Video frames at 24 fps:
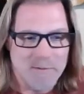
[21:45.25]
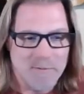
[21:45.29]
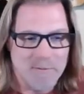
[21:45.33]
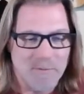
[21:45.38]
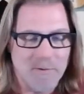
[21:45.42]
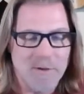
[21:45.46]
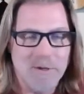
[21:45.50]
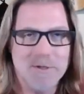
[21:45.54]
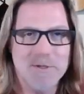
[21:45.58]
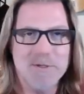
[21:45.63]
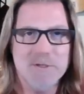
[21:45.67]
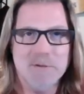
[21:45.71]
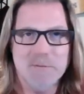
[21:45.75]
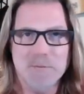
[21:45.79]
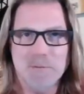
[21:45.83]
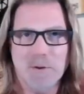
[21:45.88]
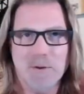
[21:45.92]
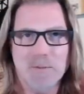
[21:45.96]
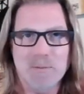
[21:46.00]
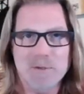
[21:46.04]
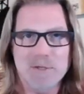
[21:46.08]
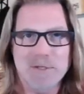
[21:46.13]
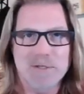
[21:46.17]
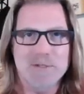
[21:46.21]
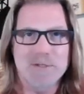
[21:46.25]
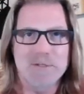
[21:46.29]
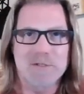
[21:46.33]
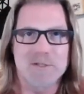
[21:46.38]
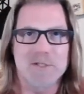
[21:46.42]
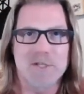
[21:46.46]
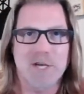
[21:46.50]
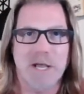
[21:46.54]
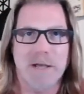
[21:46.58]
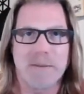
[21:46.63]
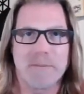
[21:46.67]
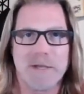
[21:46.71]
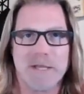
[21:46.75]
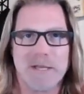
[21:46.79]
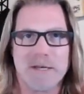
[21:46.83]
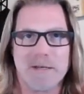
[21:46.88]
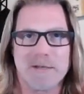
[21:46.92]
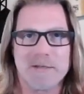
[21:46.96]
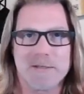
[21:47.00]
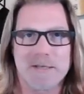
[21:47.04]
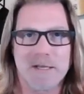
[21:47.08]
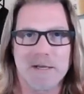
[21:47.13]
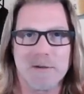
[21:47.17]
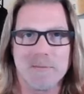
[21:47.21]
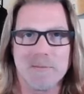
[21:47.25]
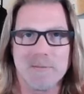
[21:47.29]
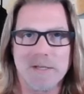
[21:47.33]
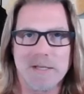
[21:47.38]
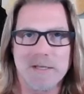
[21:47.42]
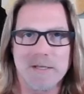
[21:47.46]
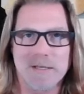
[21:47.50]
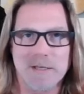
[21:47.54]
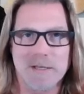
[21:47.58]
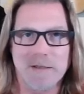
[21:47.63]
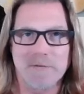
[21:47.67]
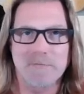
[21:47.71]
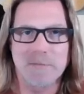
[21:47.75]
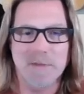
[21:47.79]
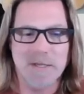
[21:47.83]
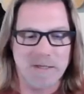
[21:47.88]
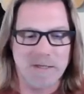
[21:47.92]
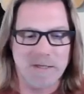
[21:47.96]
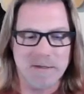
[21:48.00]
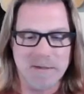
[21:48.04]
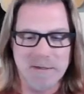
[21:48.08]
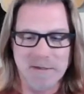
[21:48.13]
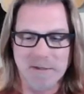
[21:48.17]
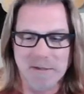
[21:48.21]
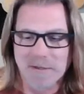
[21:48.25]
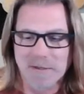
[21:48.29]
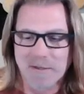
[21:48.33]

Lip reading: I wish someone would chime in and tell me and give me